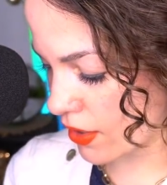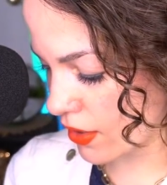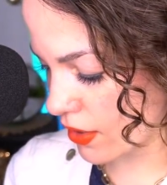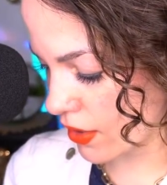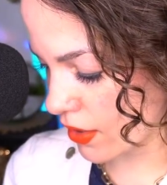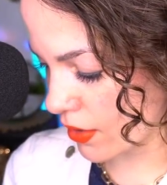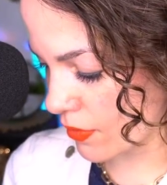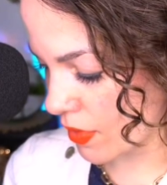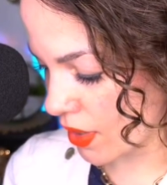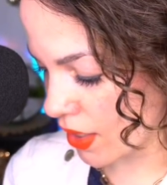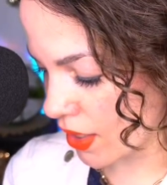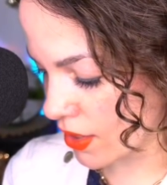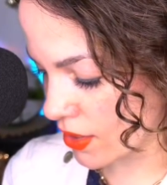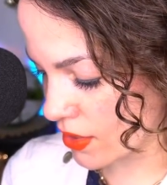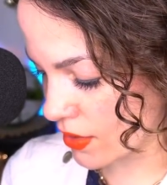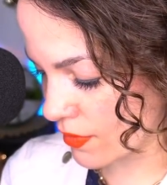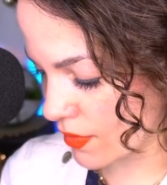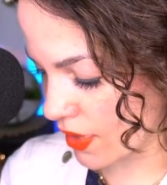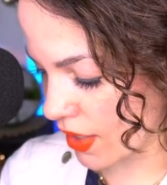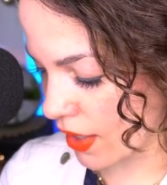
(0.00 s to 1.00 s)
Let me get
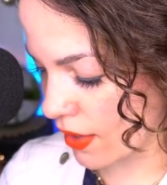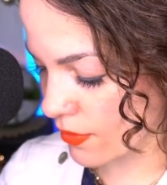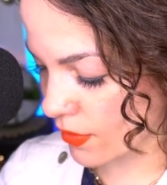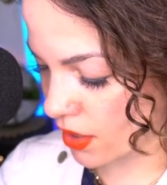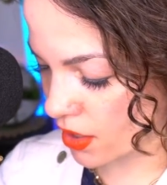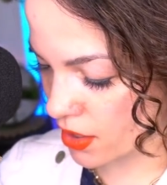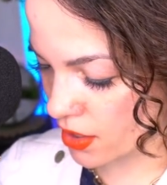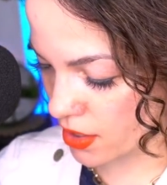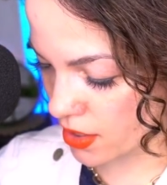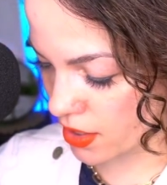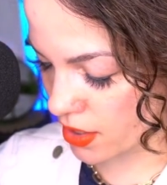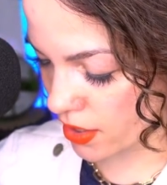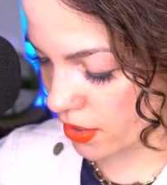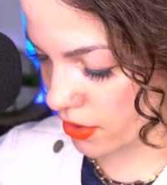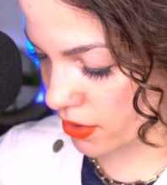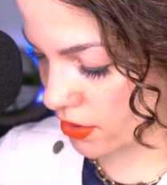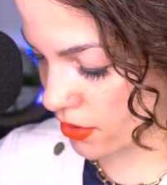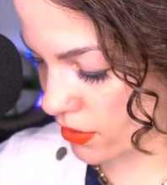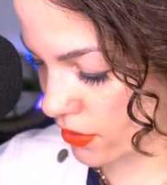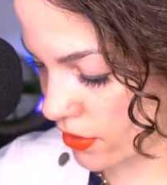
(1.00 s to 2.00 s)
some damn
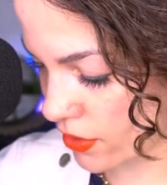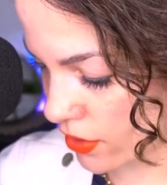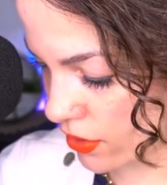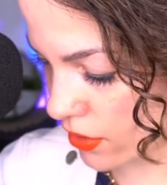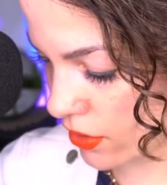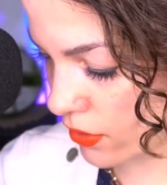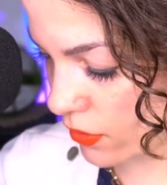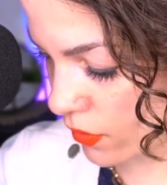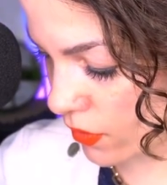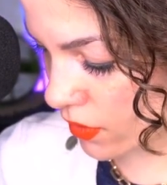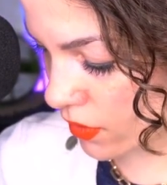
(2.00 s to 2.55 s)
context on you.